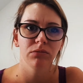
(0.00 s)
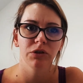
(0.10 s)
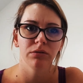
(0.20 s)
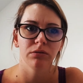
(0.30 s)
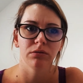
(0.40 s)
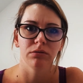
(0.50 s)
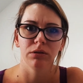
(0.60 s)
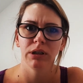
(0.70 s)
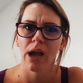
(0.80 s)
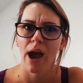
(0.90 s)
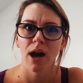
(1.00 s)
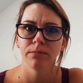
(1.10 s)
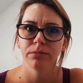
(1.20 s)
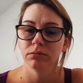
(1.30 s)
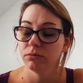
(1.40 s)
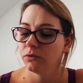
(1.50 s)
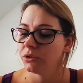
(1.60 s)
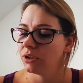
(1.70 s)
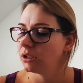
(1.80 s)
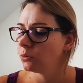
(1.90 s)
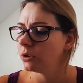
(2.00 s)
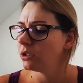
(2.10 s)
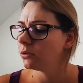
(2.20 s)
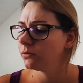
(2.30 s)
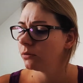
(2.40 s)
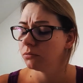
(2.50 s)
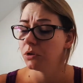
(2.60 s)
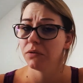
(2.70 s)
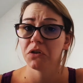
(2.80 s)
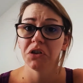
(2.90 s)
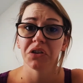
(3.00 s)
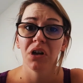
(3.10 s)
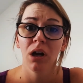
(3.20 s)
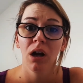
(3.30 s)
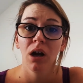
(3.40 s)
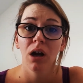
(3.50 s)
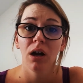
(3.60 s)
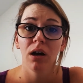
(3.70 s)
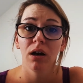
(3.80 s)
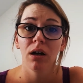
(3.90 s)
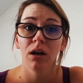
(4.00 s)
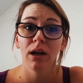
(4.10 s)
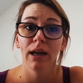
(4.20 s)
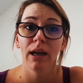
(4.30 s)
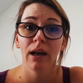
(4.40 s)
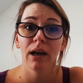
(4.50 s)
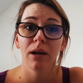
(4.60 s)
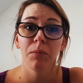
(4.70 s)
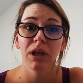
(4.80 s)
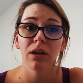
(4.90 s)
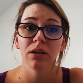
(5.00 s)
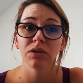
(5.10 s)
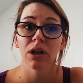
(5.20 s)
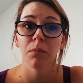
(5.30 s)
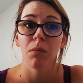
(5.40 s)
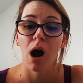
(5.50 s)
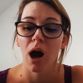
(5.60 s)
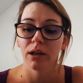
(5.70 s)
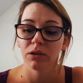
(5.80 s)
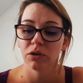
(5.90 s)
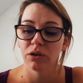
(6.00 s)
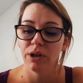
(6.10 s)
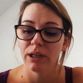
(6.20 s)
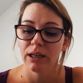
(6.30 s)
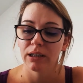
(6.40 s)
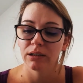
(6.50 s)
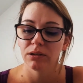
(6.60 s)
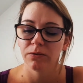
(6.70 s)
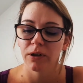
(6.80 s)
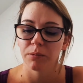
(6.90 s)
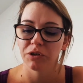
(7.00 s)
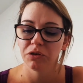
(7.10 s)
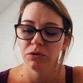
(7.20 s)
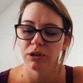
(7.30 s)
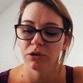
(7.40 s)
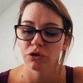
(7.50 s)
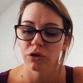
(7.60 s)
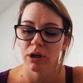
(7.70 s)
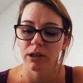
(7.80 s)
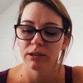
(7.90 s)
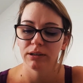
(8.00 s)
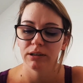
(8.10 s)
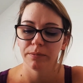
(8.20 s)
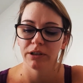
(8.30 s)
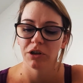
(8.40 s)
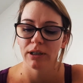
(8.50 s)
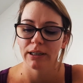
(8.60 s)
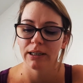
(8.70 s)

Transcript: to rehab for 6 weeks for whatever reason. And because I'm hardcore against pharmaceutical drugs, especially